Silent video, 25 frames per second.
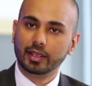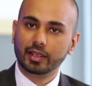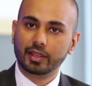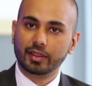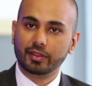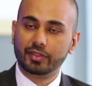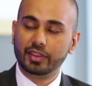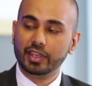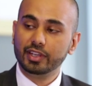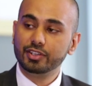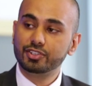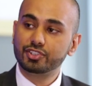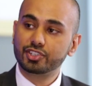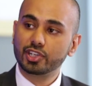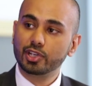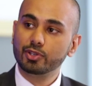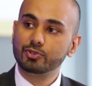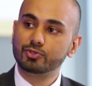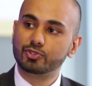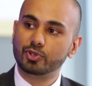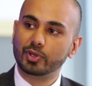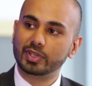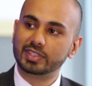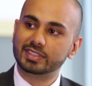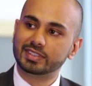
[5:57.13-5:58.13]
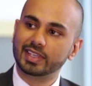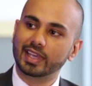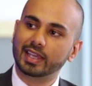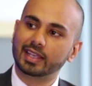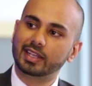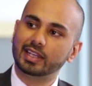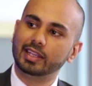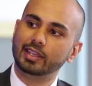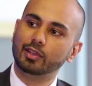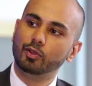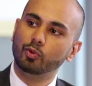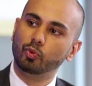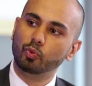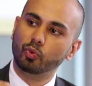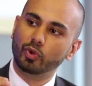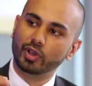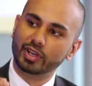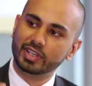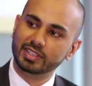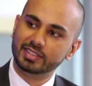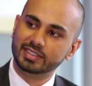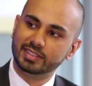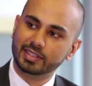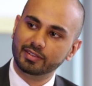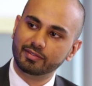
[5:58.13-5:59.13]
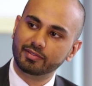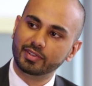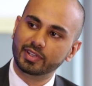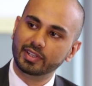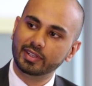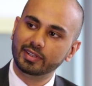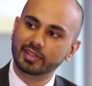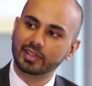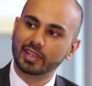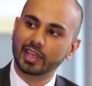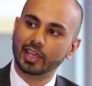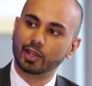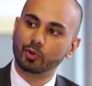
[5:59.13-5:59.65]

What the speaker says: then shows you exactly what is dividend